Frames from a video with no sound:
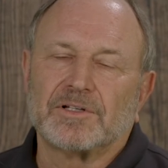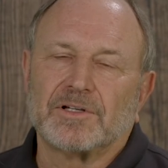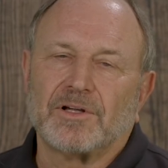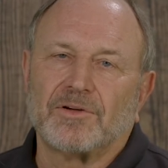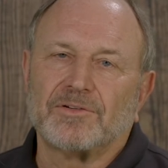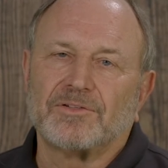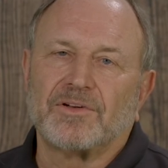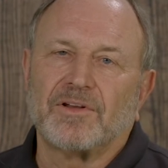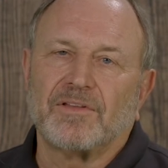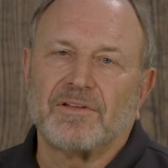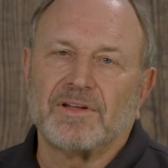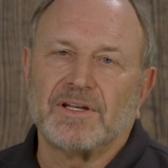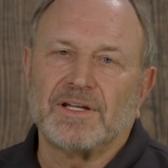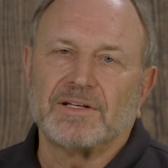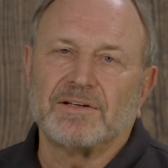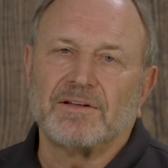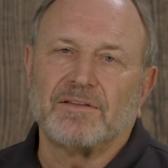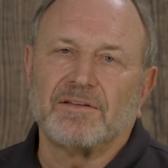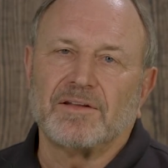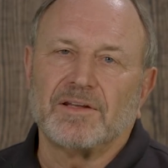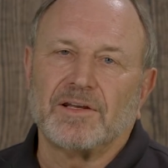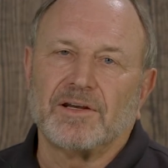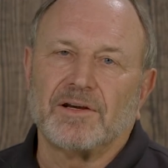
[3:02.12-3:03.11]
close to the end
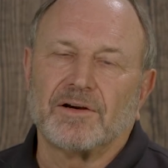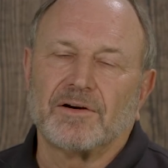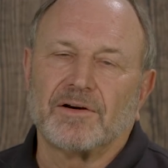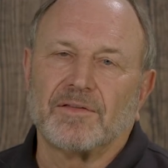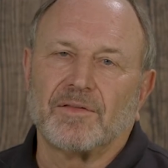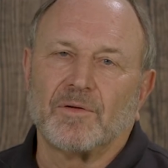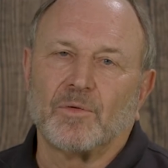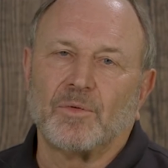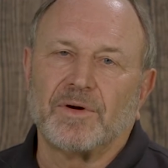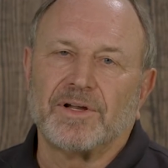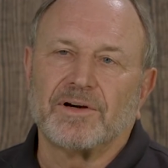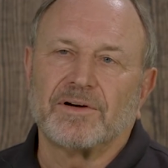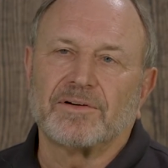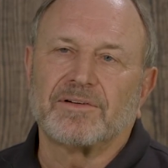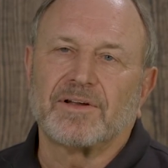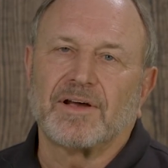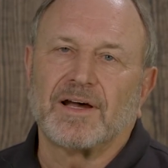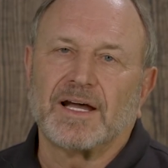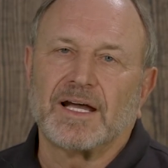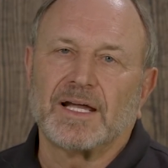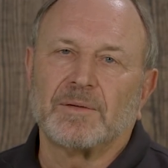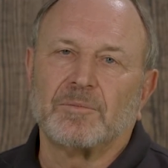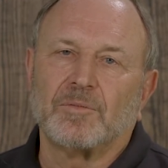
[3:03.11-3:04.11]
of the year, in the
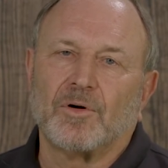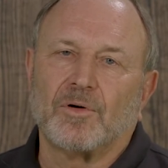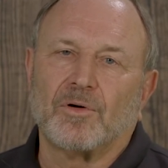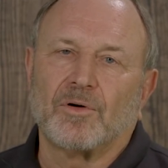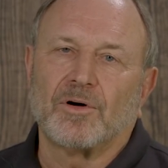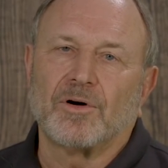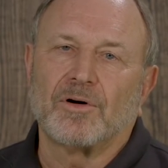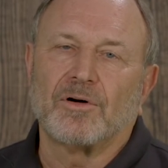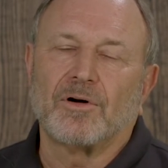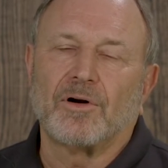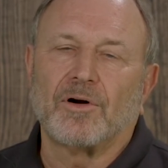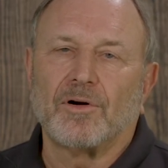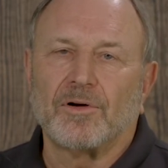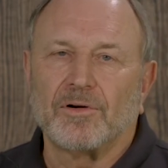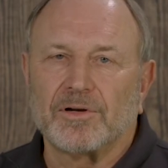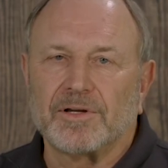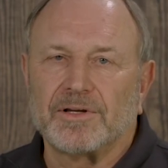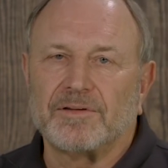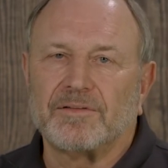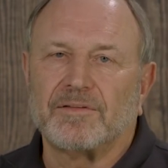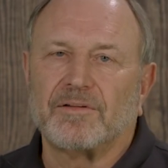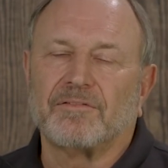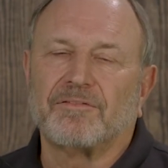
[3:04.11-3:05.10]
wintertime or
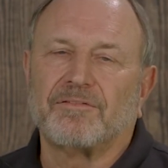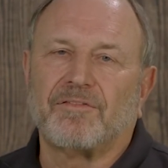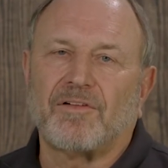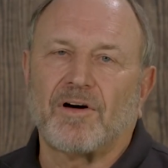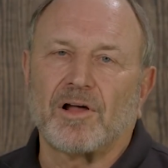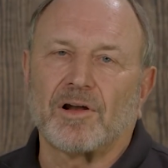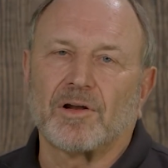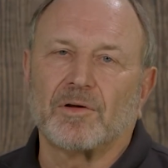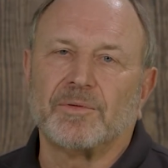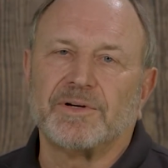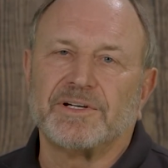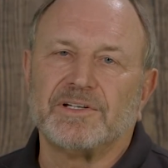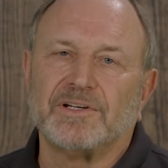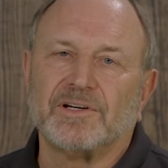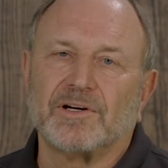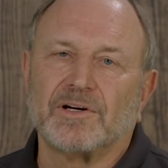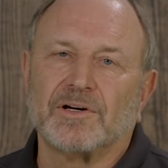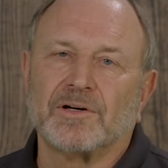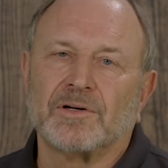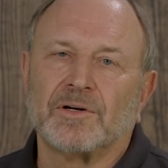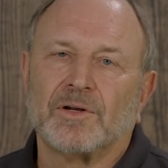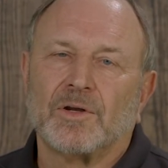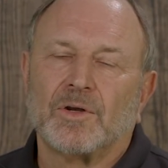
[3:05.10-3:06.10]
early the following
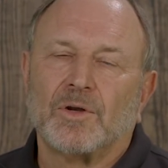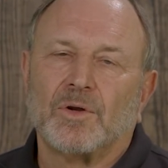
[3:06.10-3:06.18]
year,